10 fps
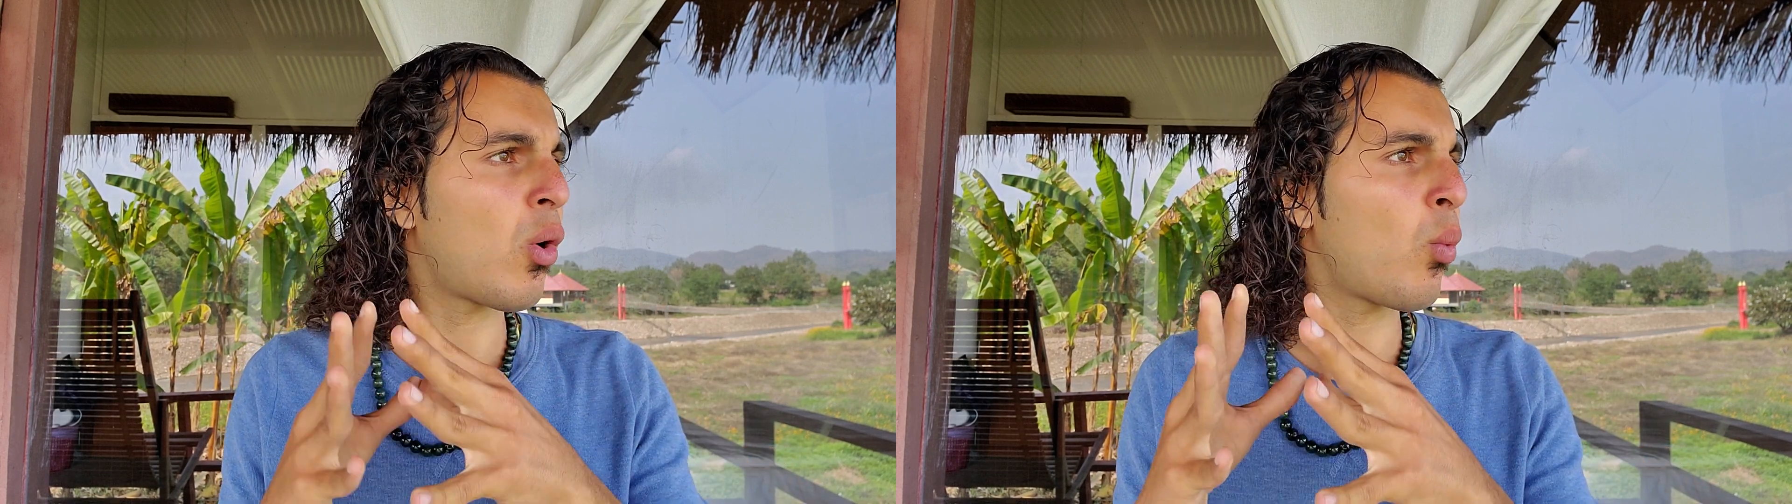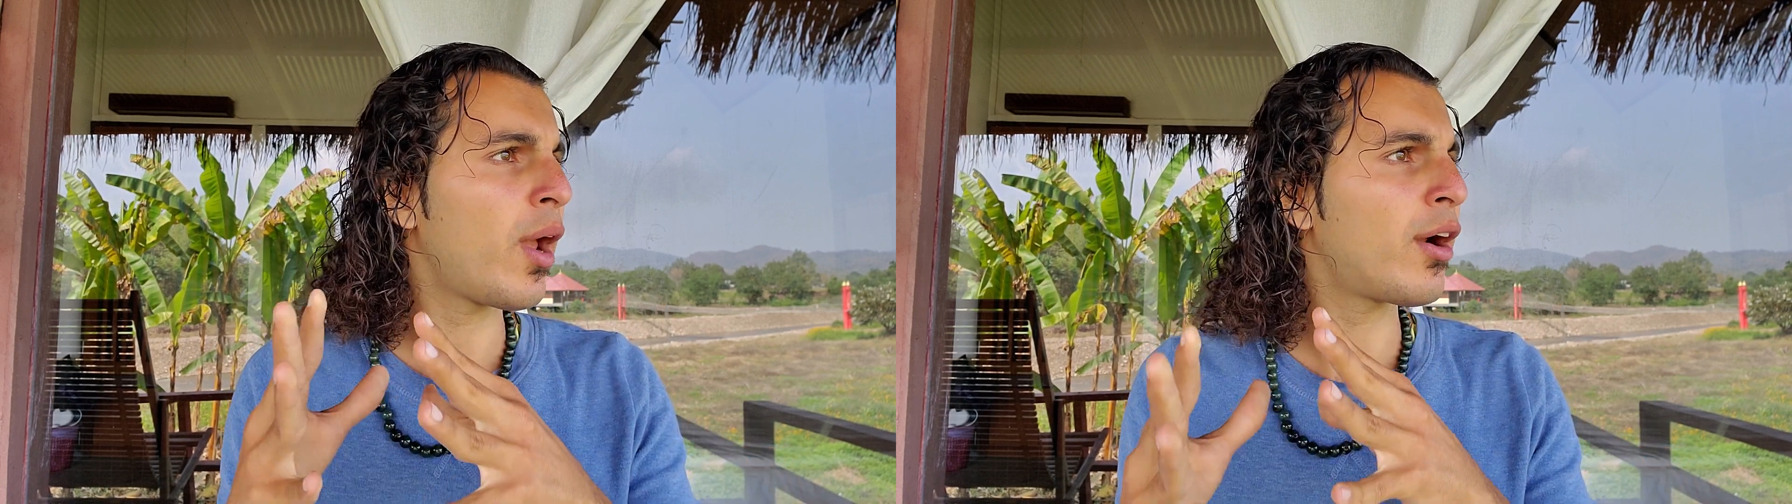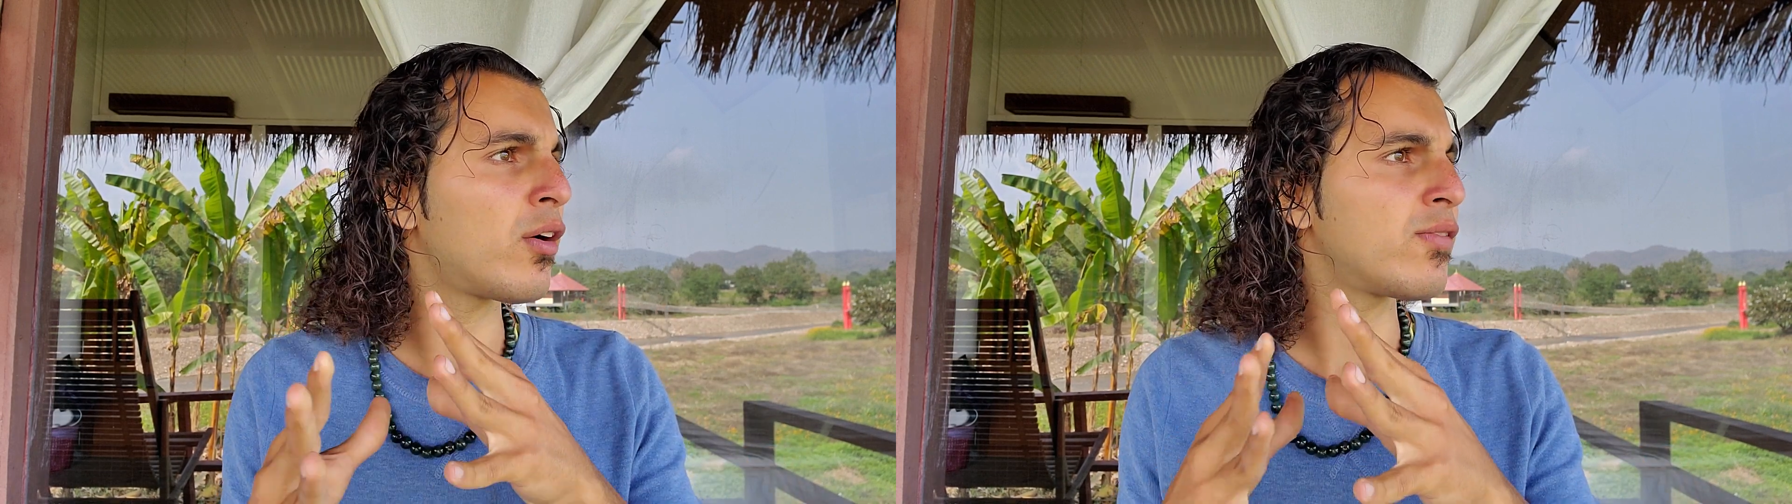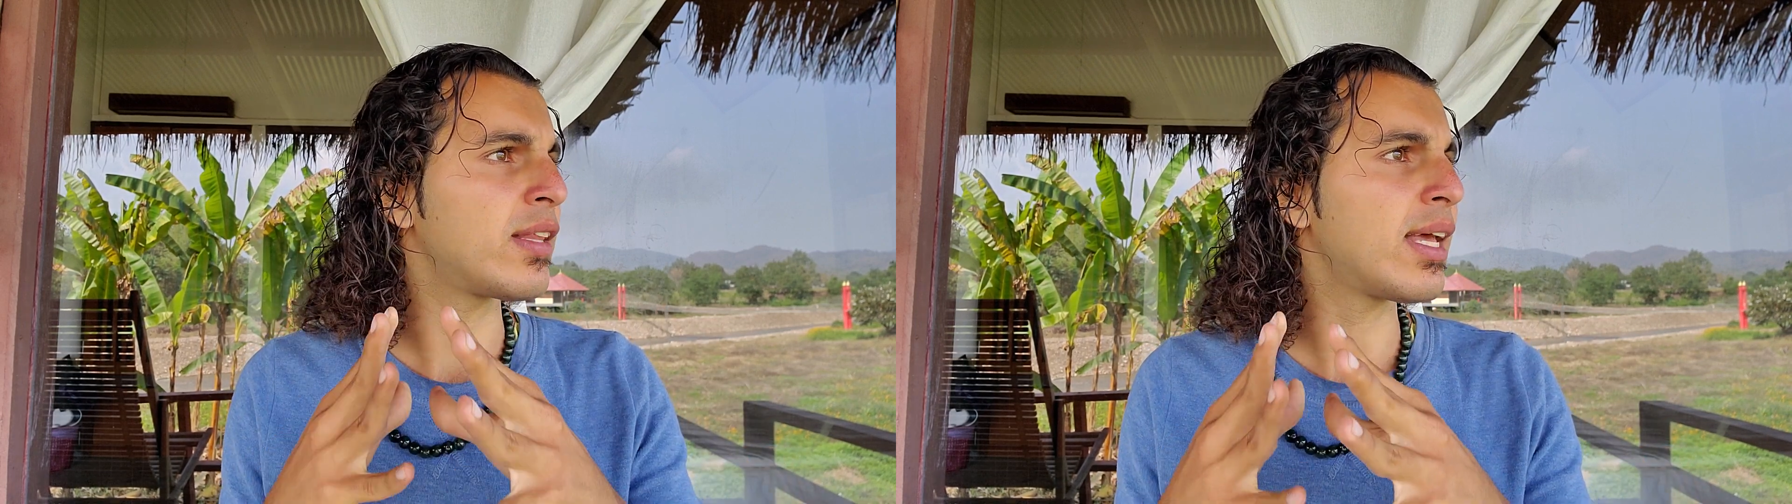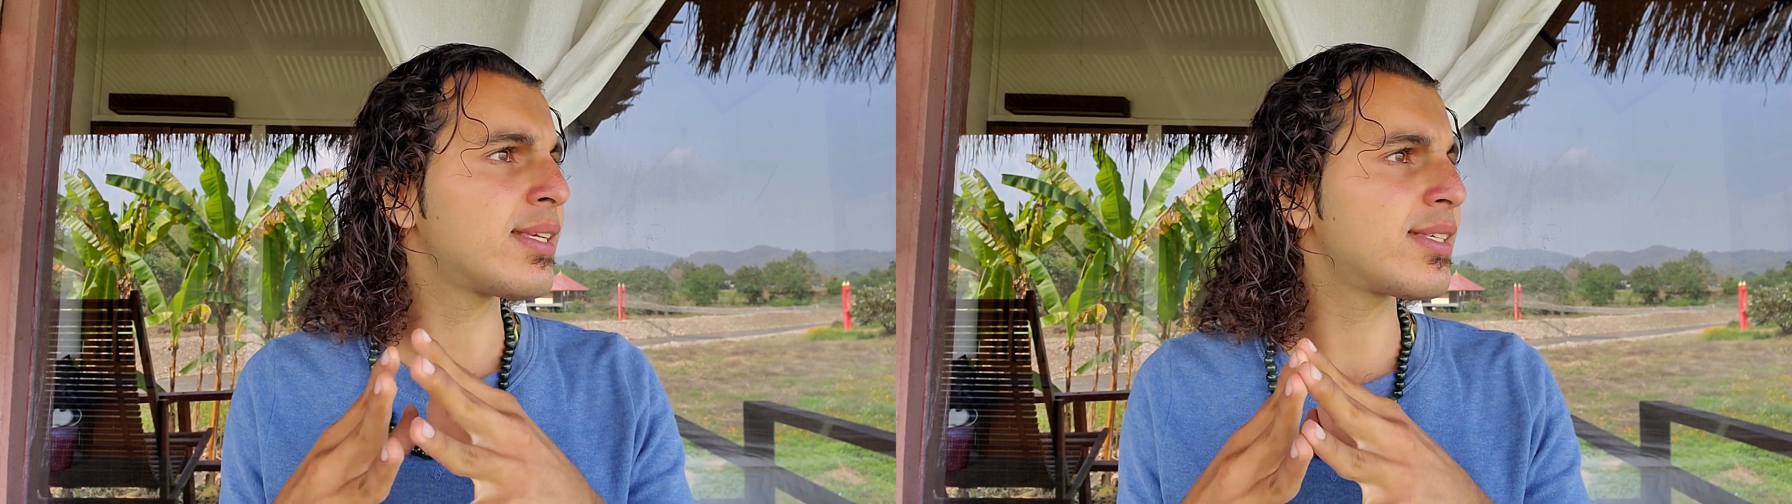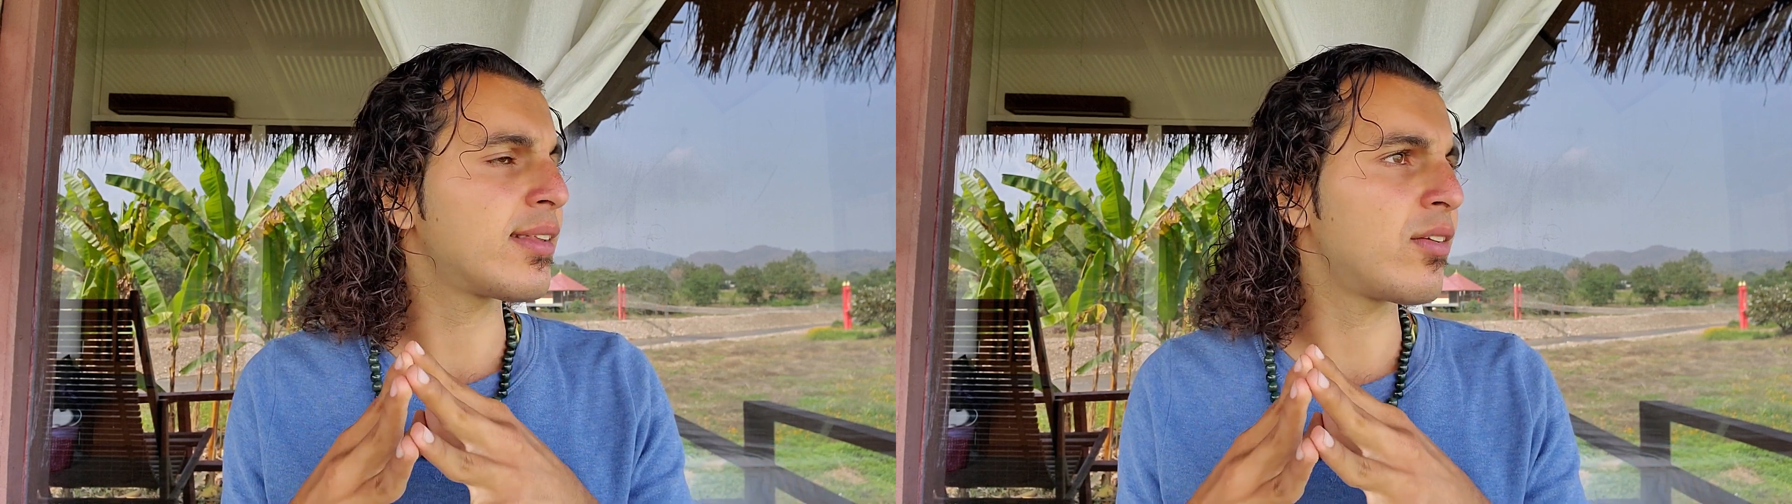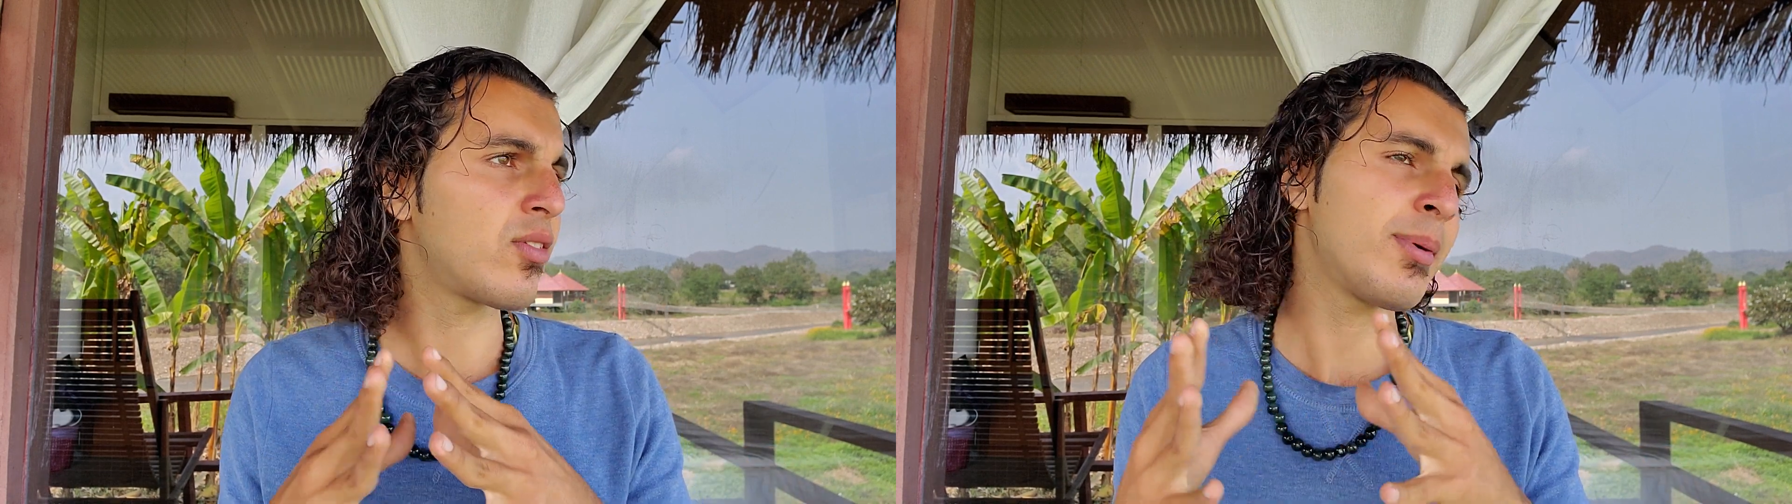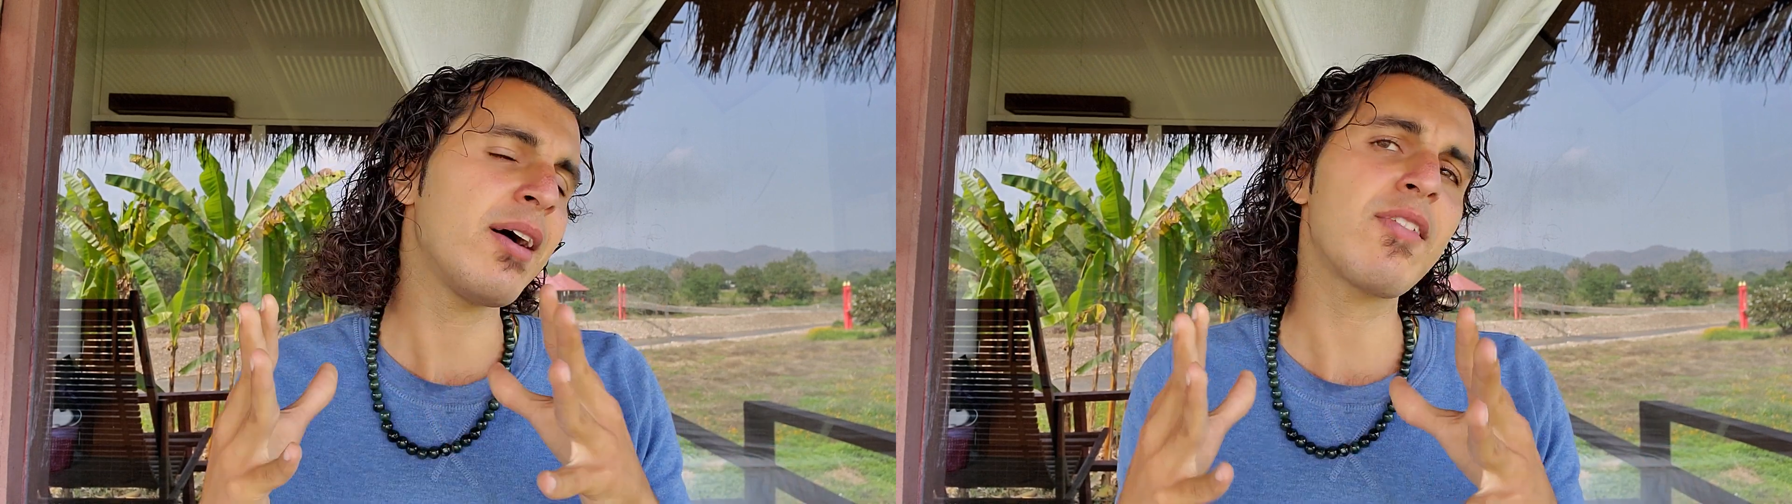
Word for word: aware of the densities, I mean,